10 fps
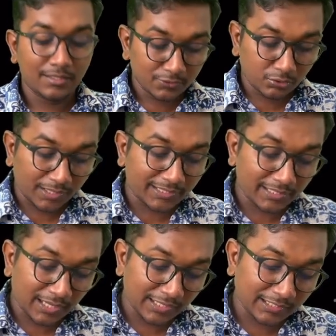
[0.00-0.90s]
So I
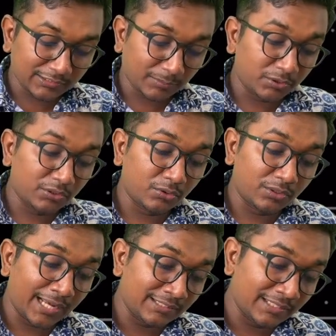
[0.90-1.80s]
can substitute
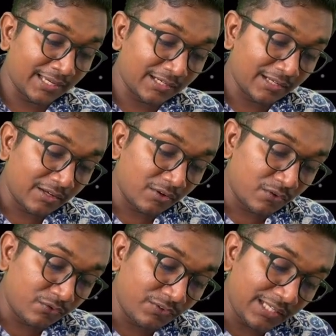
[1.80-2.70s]
that there.
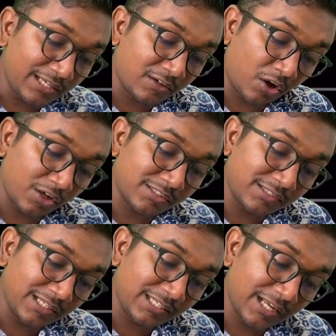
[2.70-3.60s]
V cos
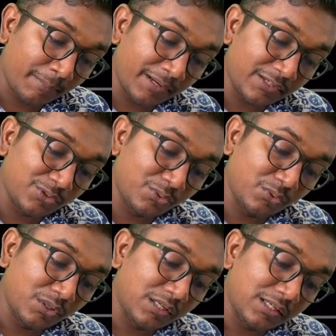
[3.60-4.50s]
theta by
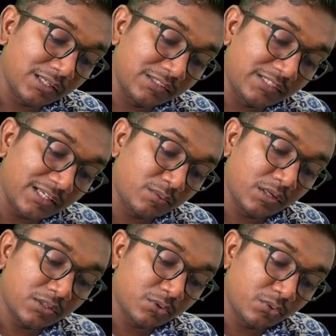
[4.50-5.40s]
2 is
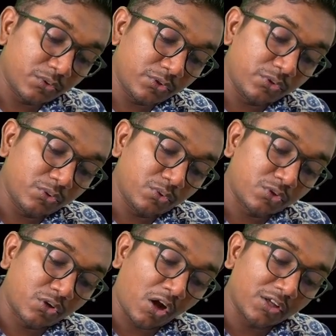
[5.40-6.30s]
equal to u
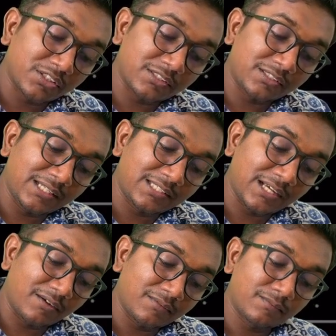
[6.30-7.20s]
cos theta.